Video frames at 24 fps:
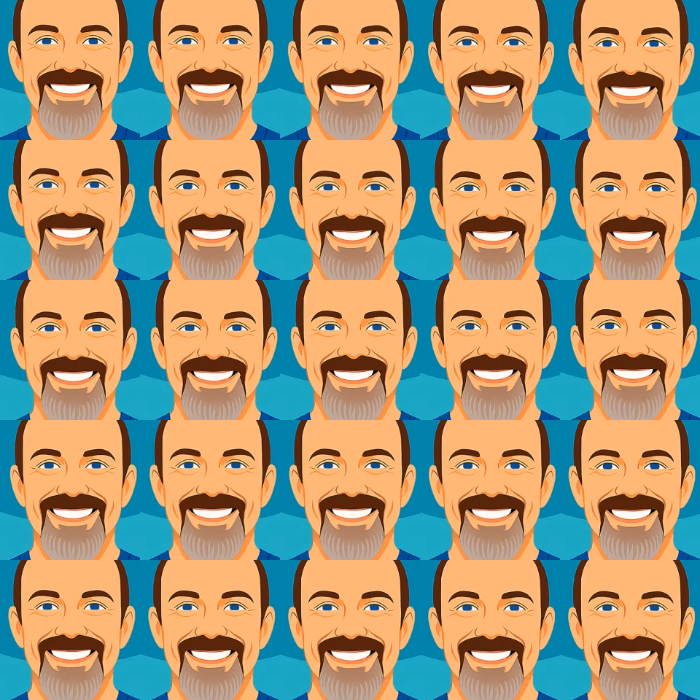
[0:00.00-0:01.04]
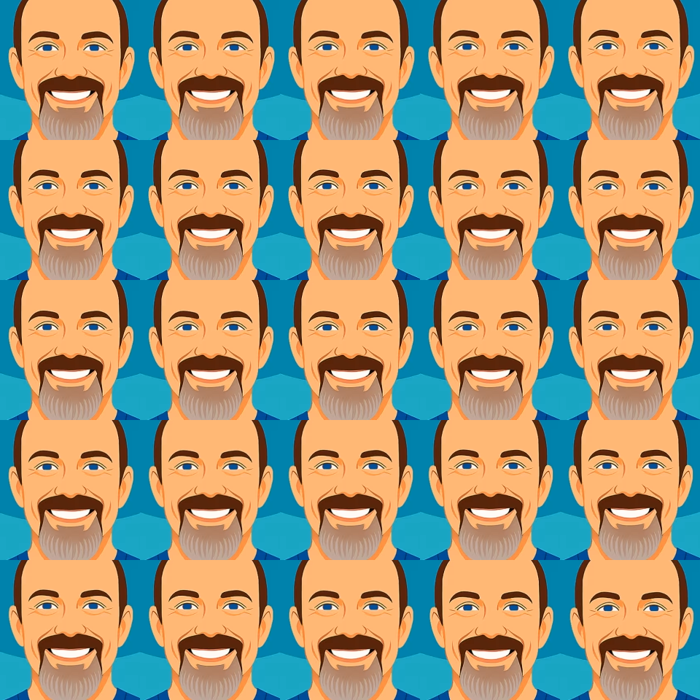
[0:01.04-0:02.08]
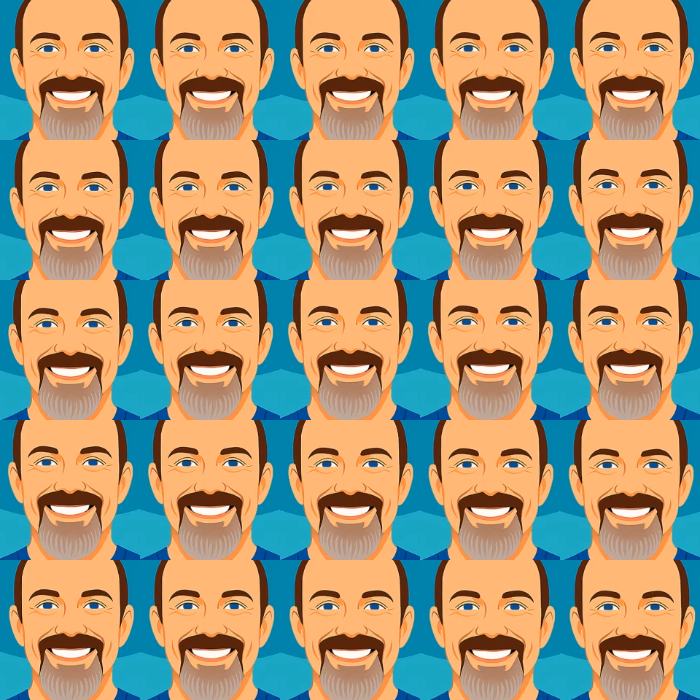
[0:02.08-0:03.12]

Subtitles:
over and over to cold audiences because past students just